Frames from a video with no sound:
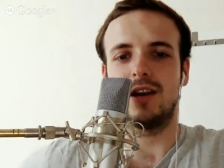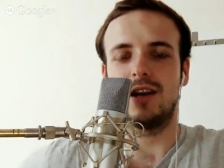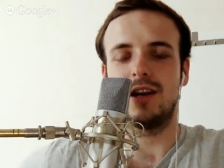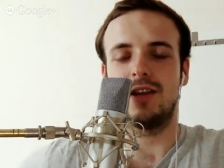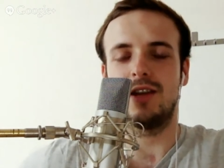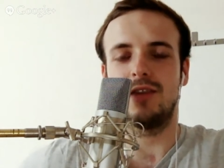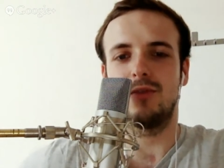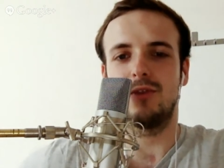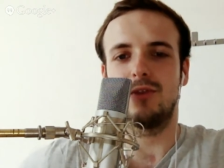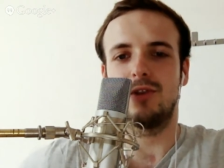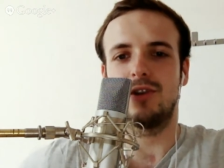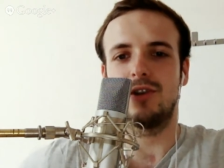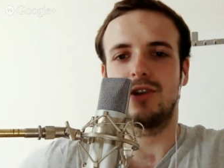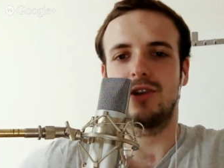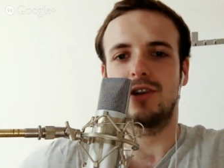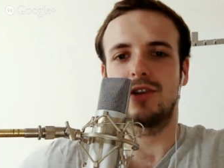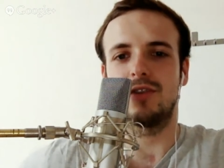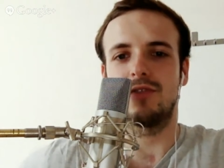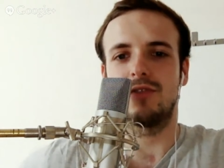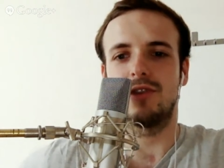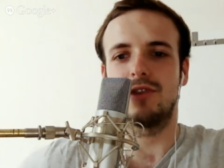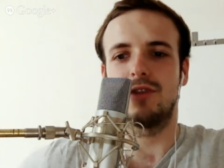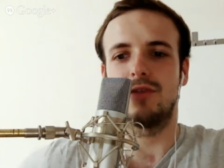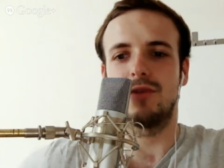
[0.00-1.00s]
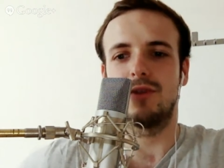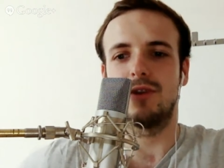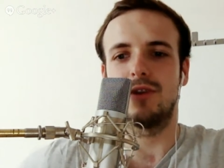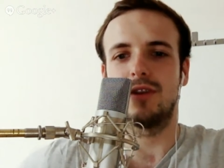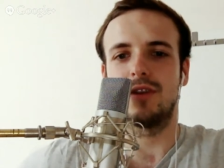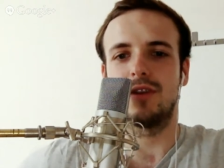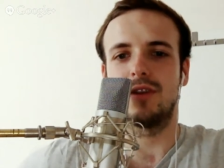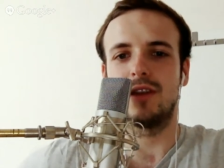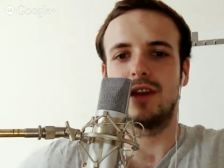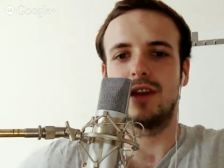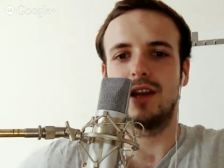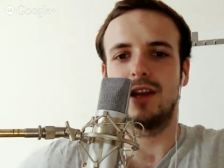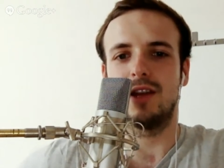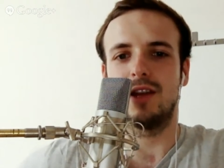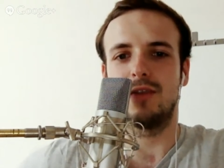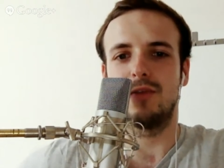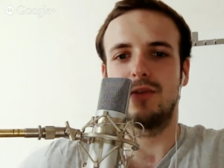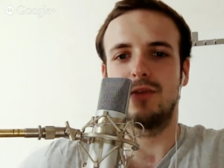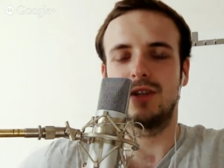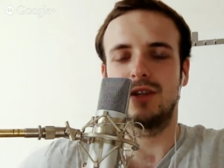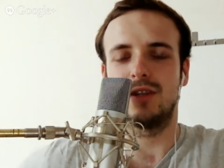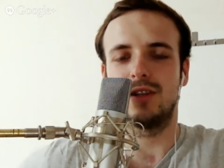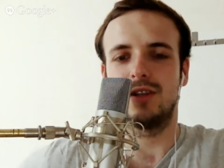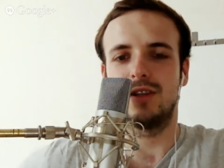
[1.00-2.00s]
I would not agree with, and you
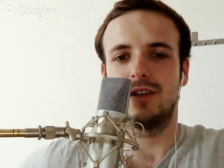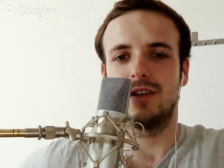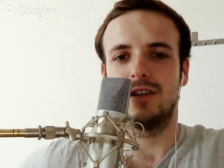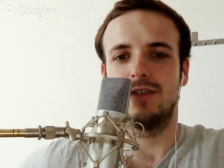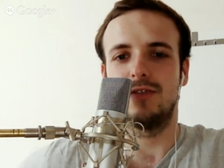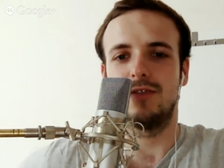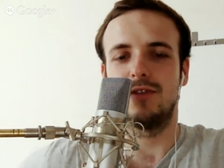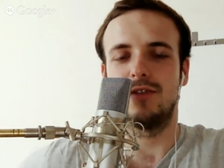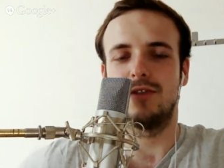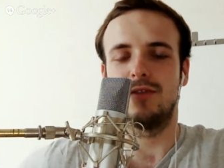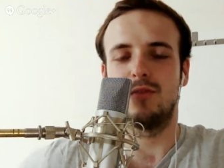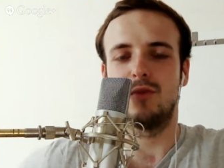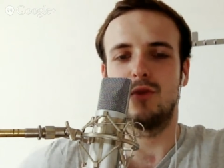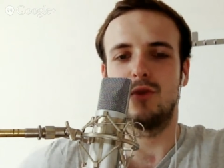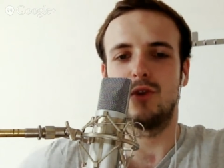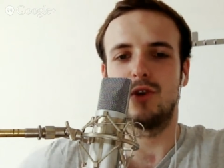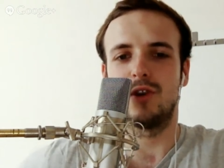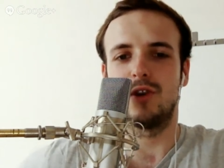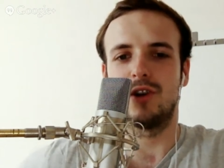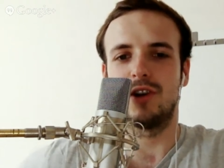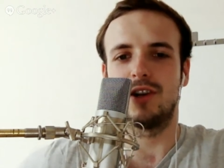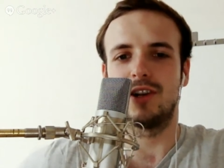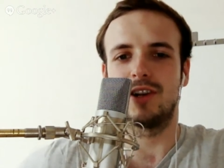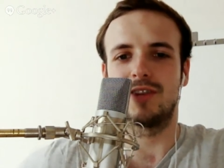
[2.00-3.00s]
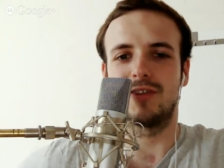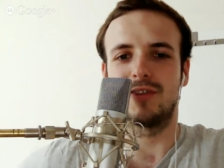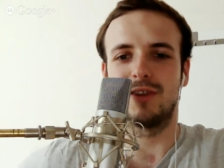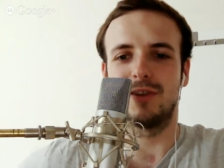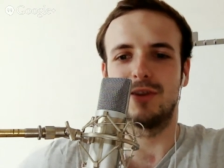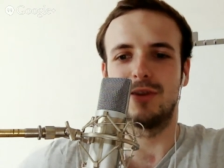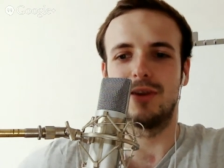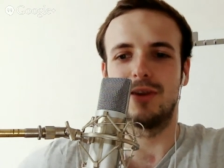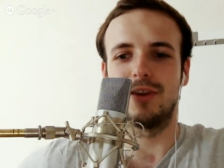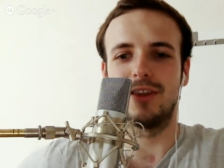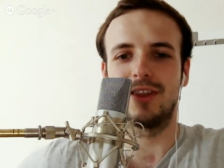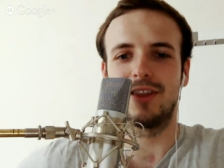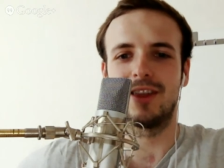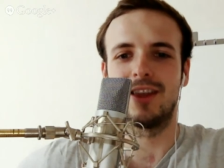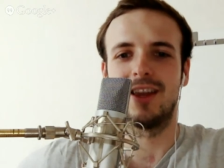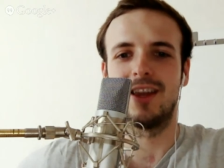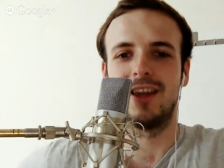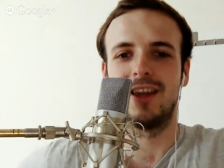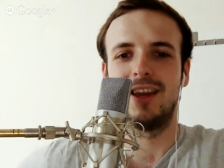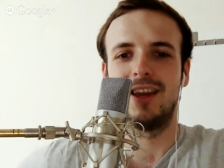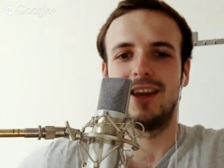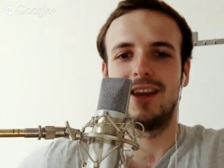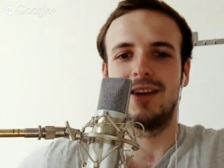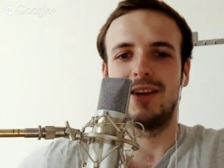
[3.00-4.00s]
would even more not agree with.
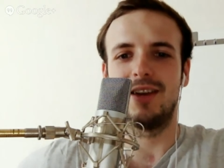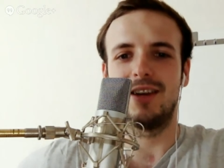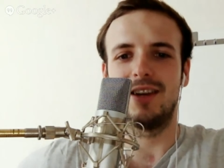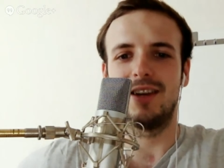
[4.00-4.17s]
Uh,